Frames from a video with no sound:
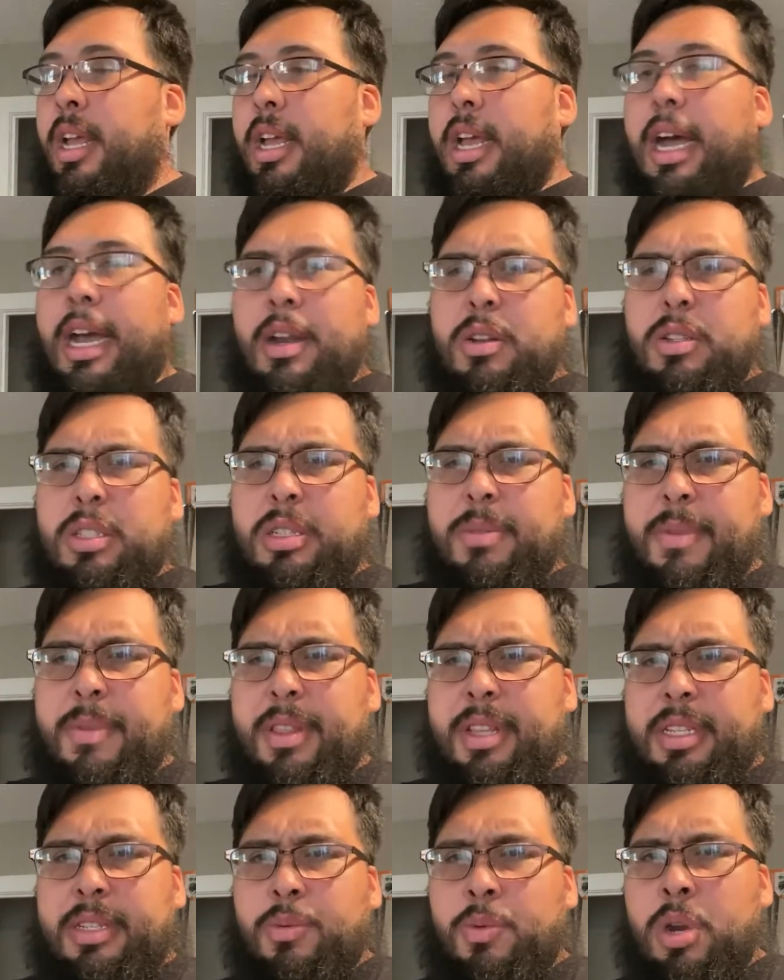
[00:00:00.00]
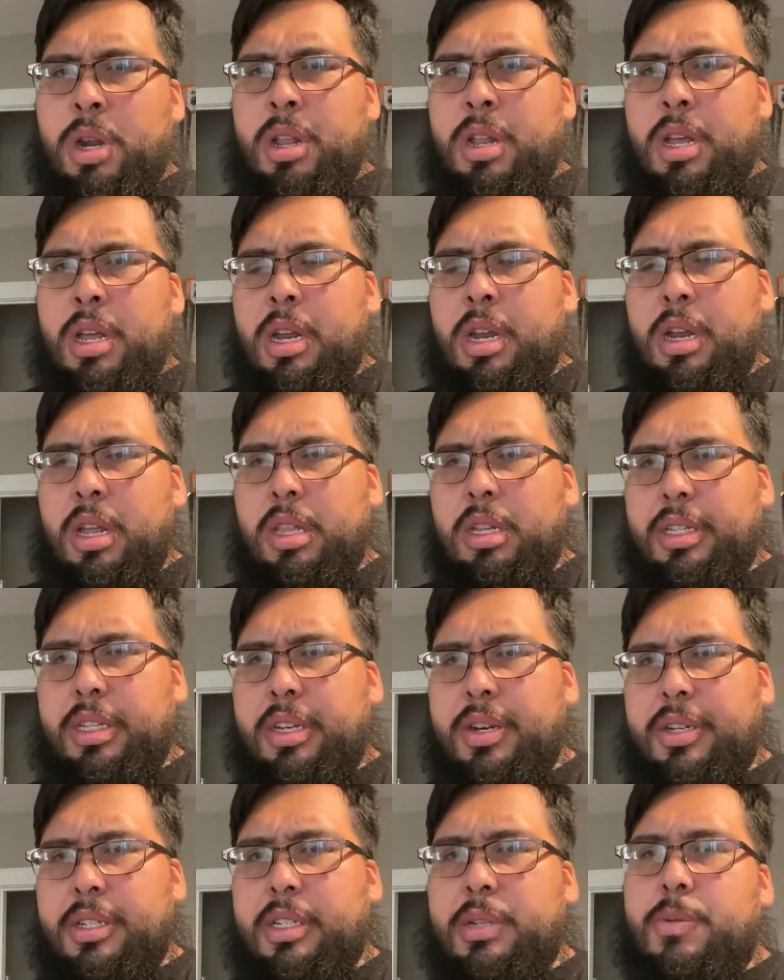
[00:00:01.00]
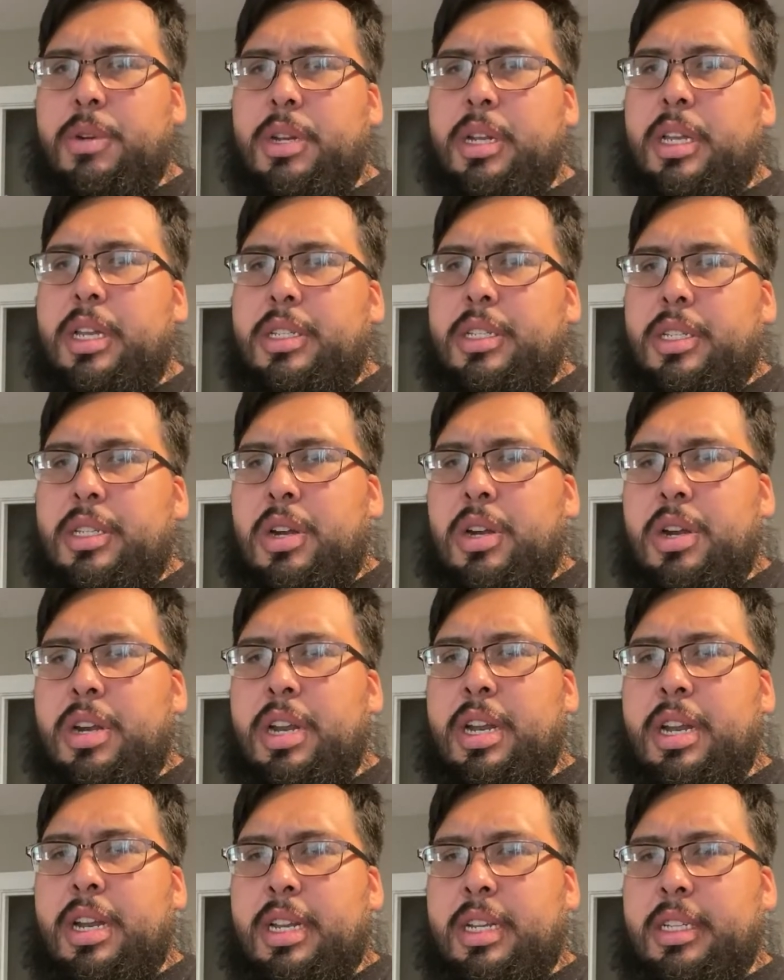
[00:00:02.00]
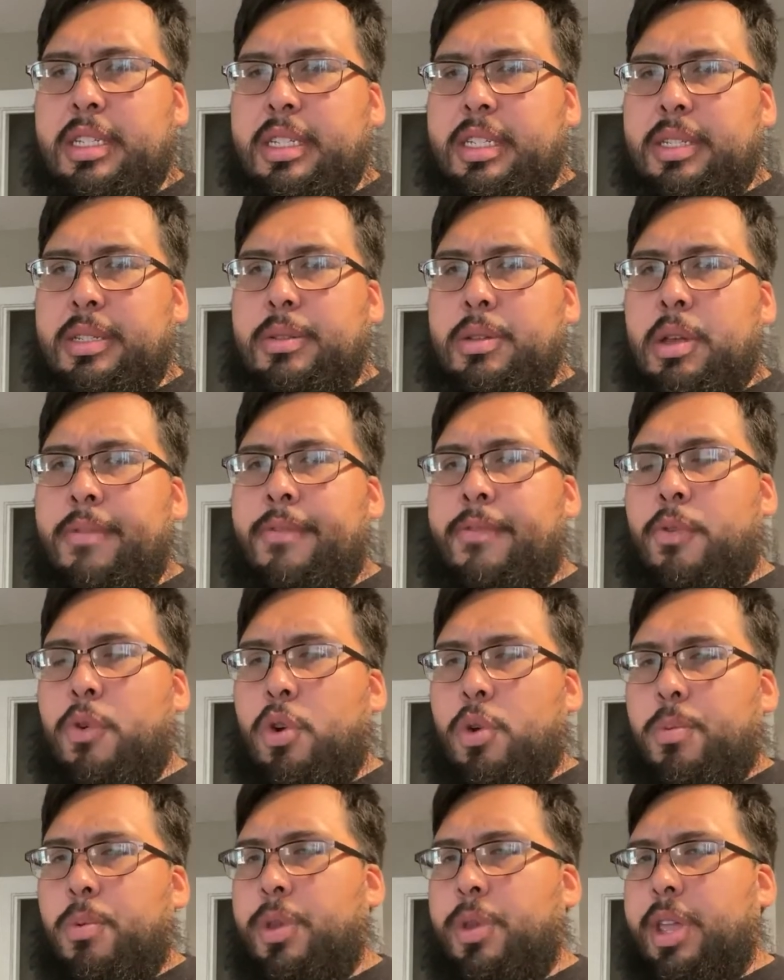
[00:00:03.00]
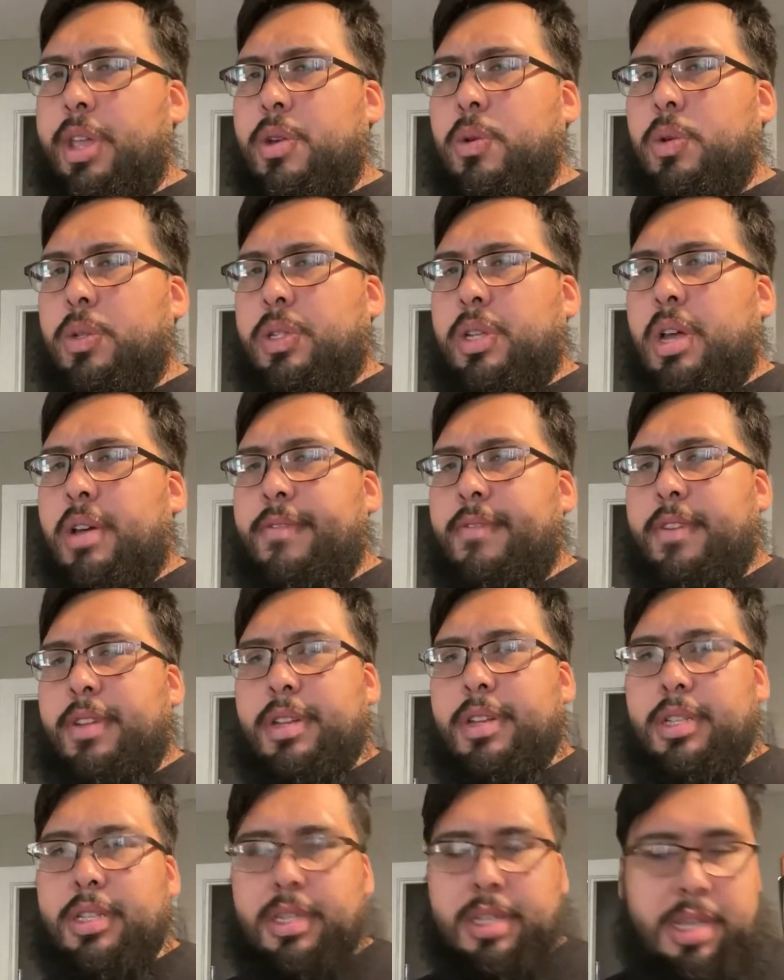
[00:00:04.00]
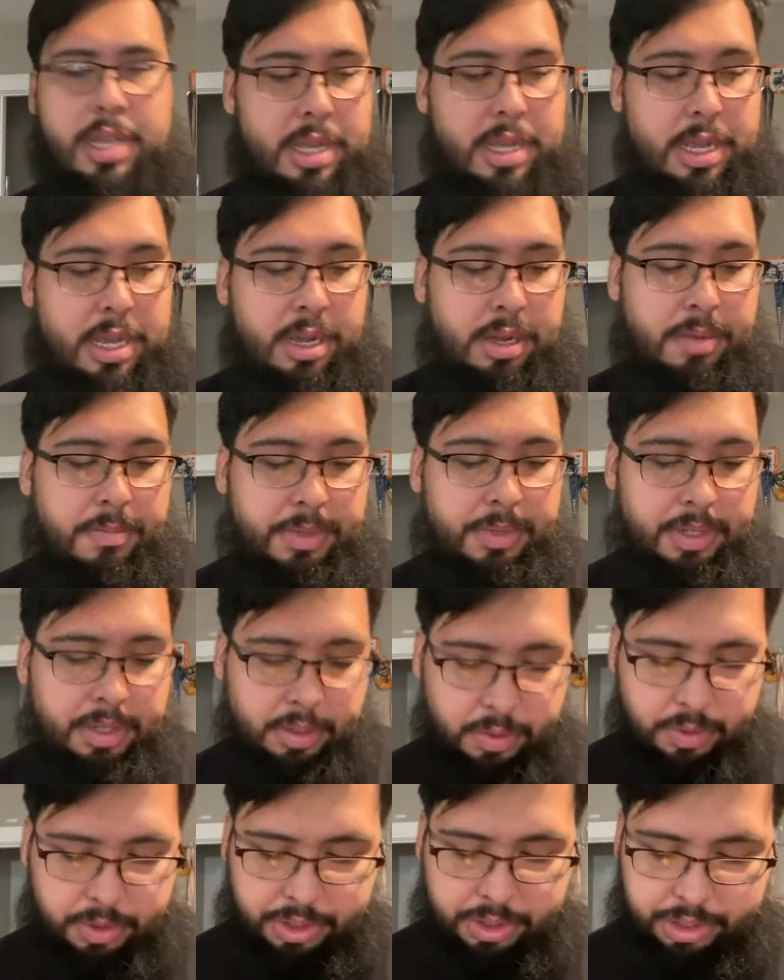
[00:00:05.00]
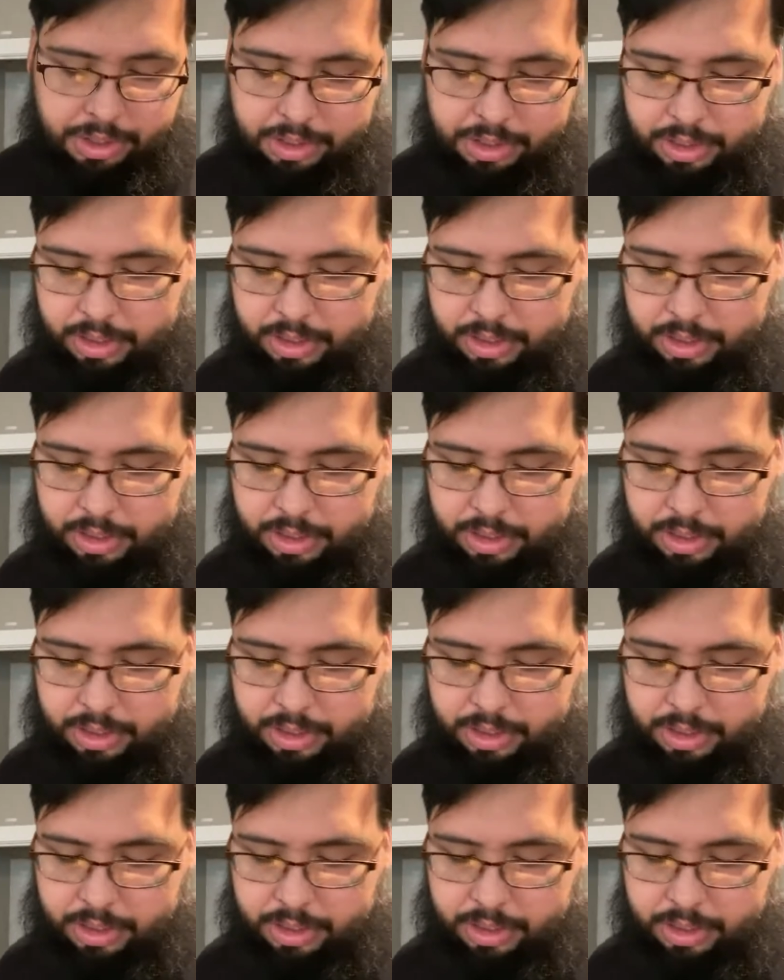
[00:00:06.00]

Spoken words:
I know some of this. Another series I want to get started is affordable eco solvent solutions.